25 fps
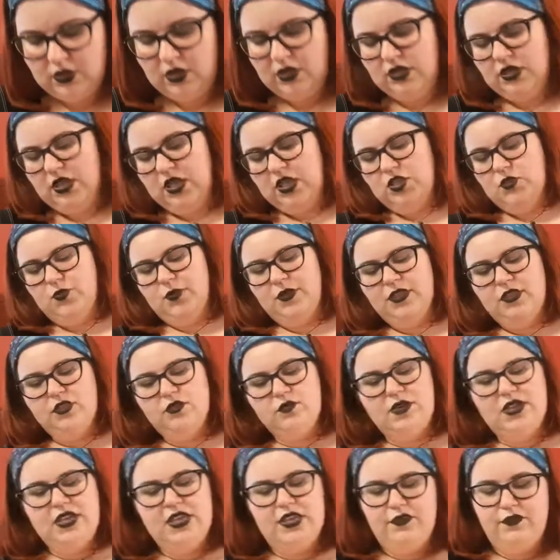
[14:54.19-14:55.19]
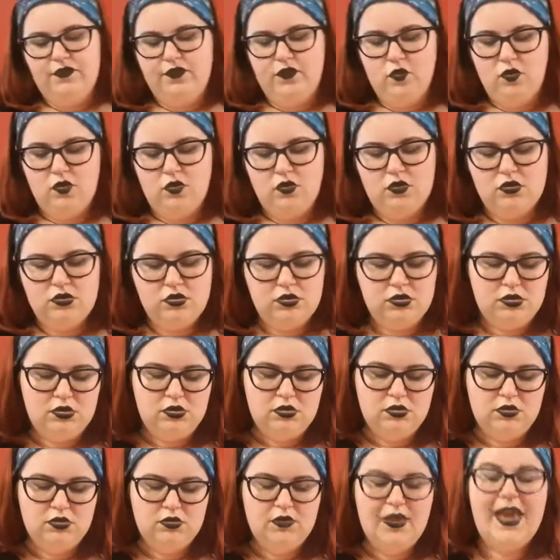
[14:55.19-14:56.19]
These were
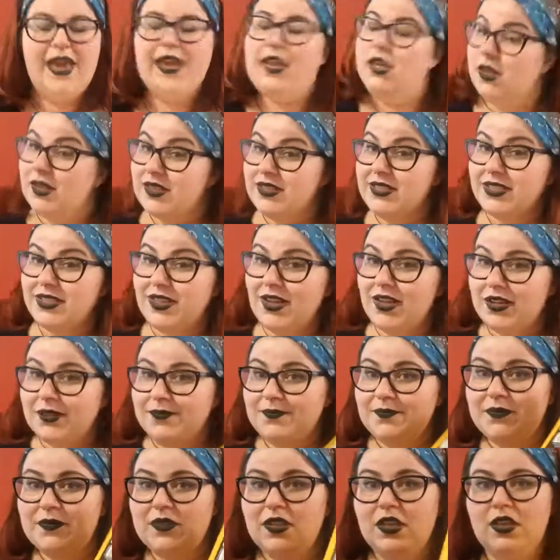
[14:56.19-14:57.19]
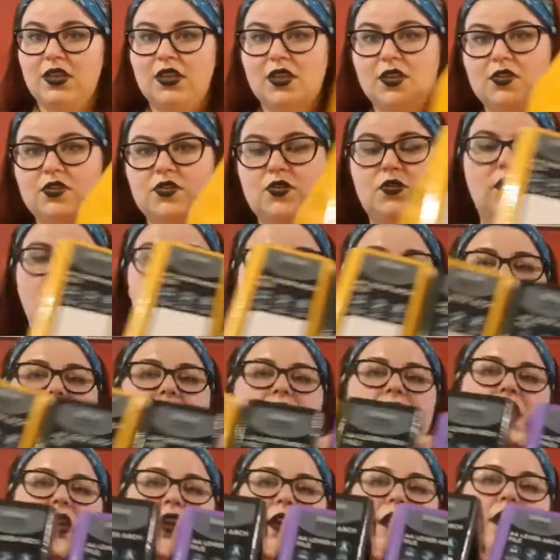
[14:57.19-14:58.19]
$8.99. So I've got
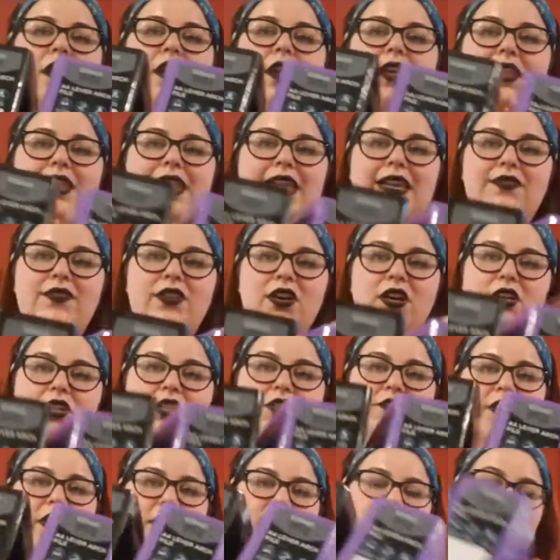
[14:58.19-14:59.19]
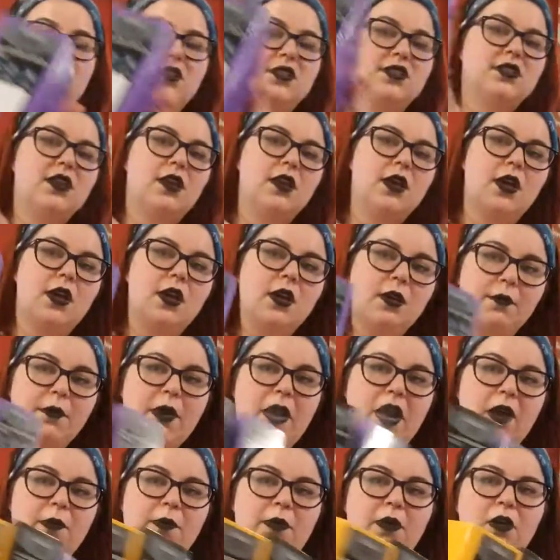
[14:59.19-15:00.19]
3 Lever Arch files,
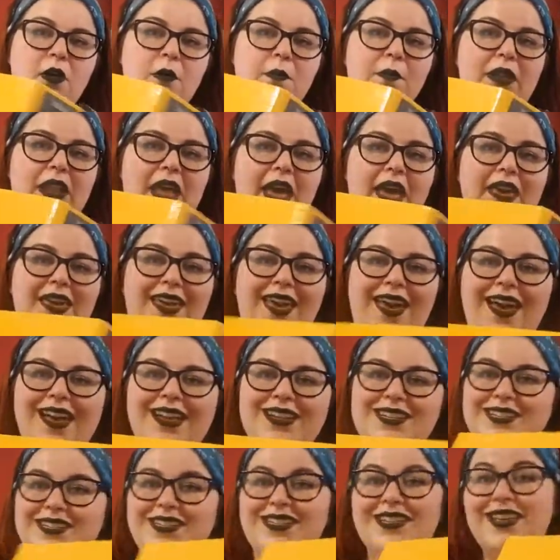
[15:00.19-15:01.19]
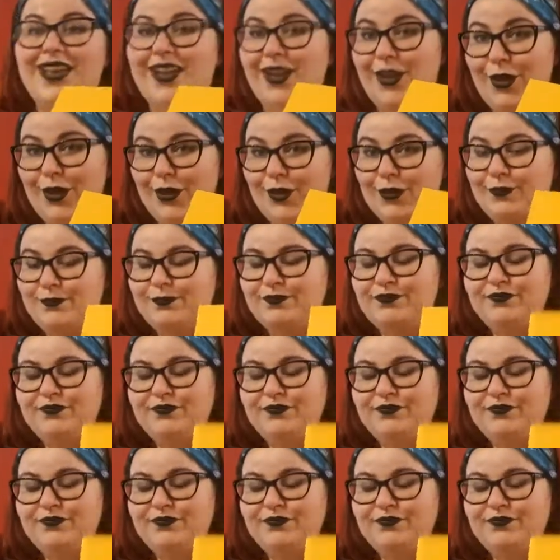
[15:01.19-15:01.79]
purple, black and yellow.